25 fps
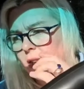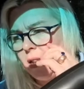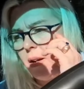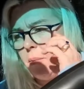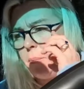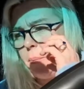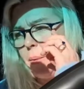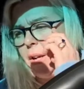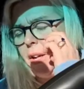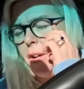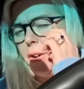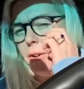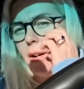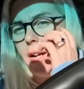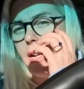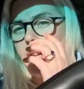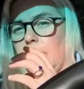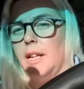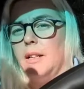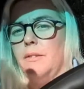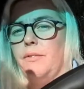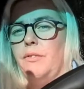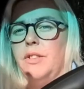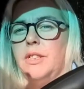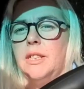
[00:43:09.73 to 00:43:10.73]
I'm hearing
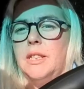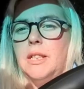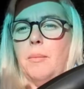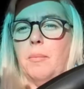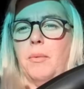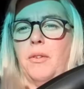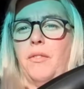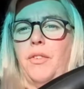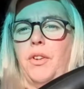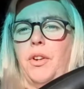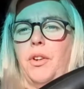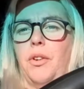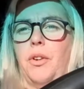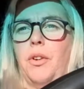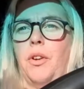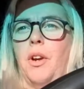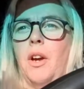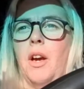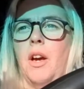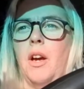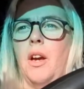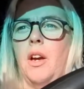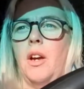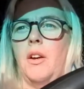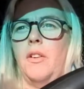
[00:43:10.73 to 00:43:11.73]
that for some of you,
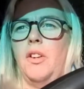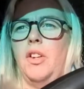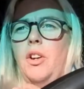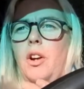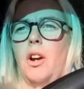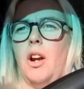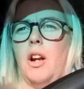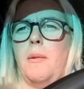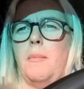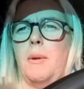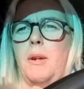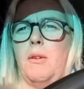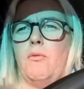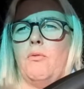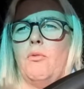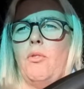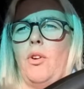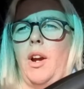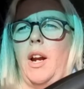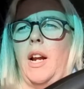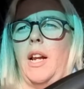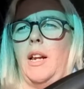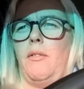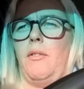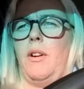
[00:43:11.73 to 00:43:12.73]
you're going to be
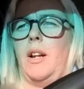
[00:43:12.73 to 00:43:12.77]
really,